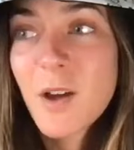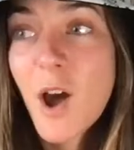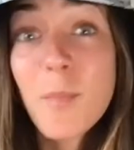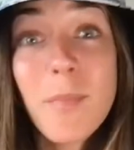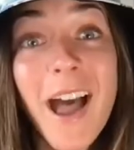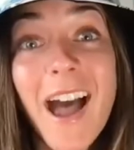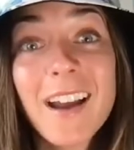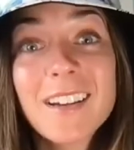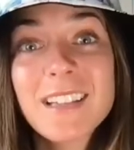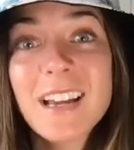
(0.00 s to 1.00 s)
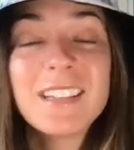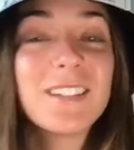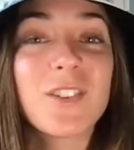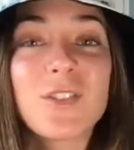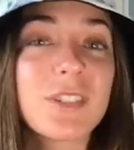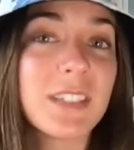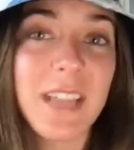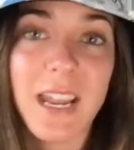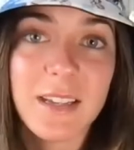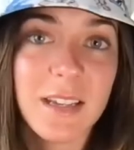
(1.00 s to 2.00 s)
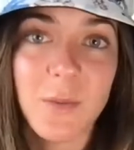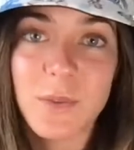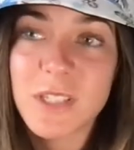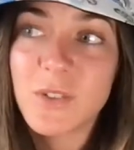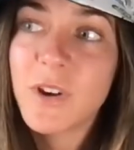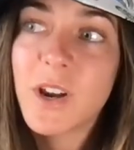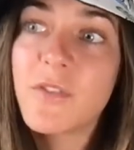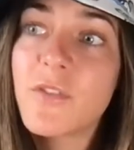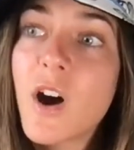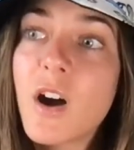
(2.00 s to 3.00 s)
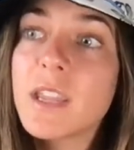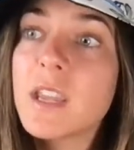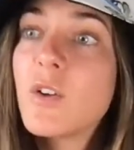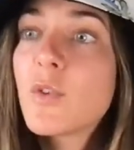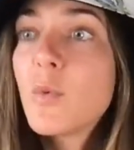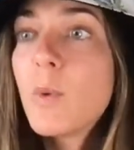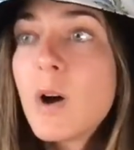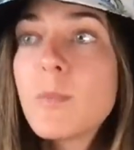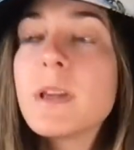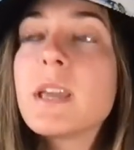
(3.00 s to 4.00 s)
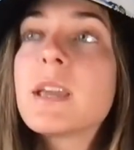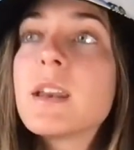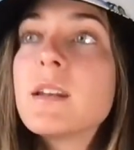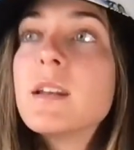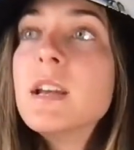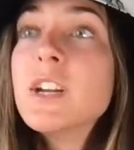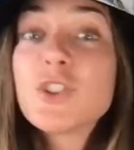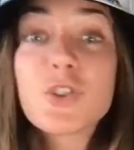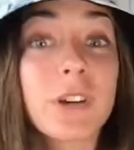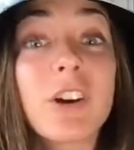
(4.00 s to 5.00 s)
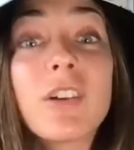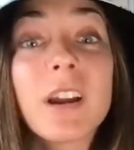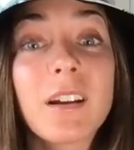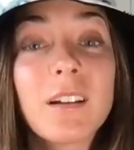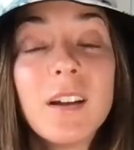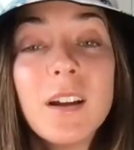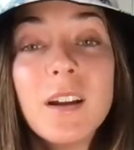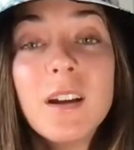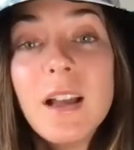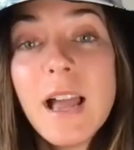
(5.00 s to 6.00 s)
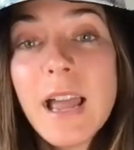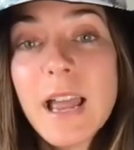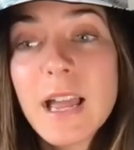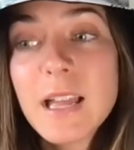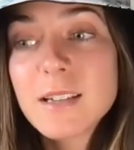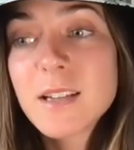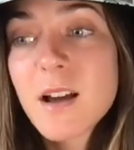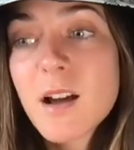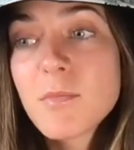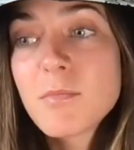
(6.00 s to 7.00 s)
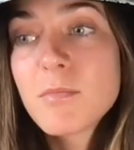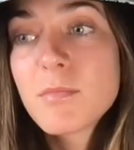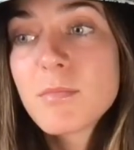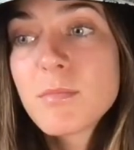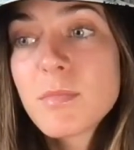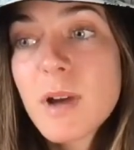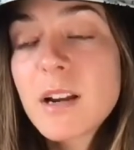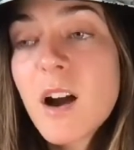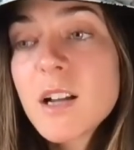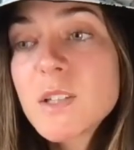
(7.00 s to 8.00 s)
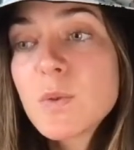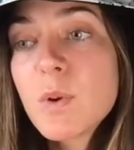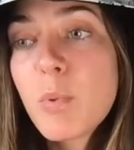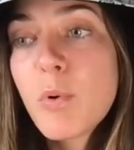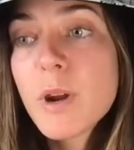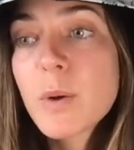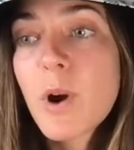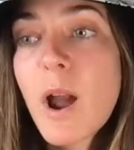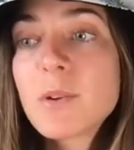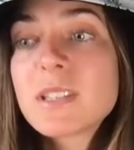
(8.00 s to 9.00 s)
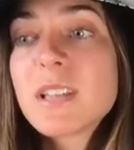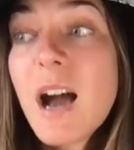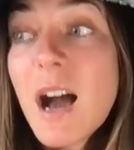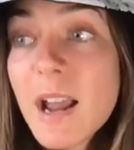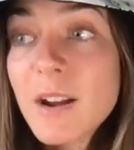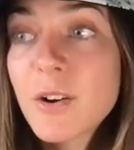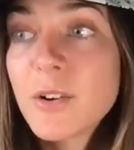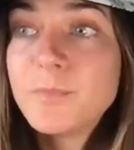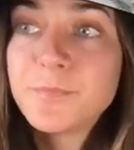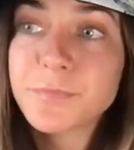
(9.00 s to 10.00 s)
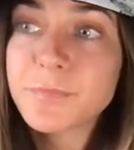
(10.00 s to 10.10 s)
unpacked. I didn't understand it. It was still very foggy and overwhelming and triggering. And I got to a point where I was tired,